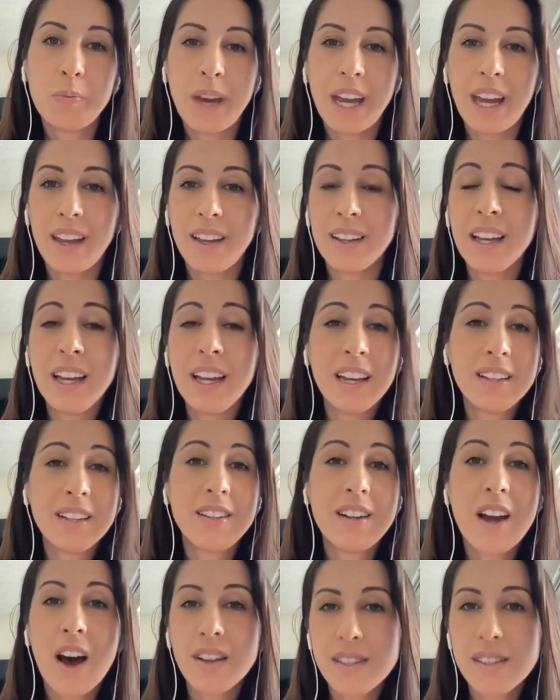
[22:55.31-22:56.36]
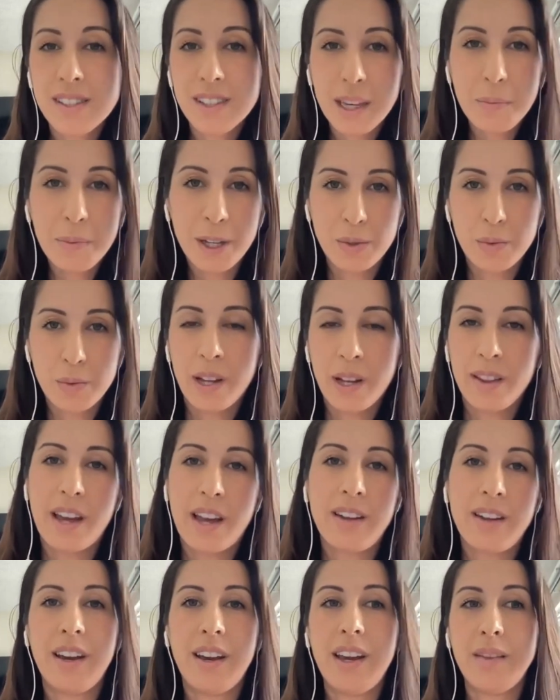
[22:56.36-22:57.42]
may not sleep as well
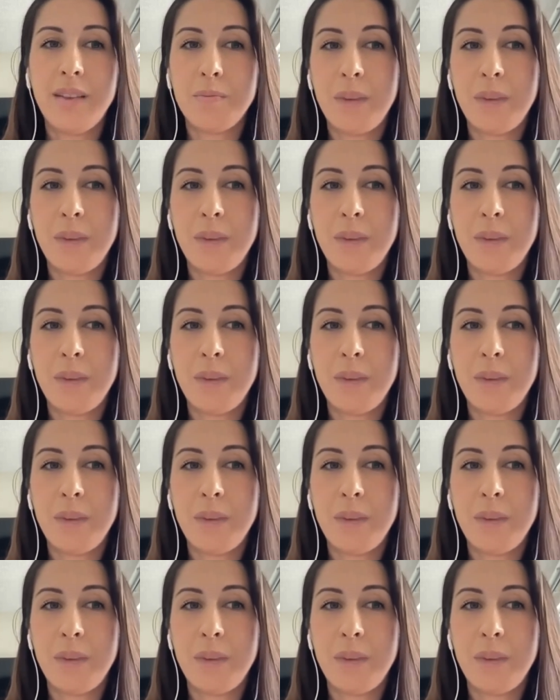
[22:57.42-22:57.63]
that night.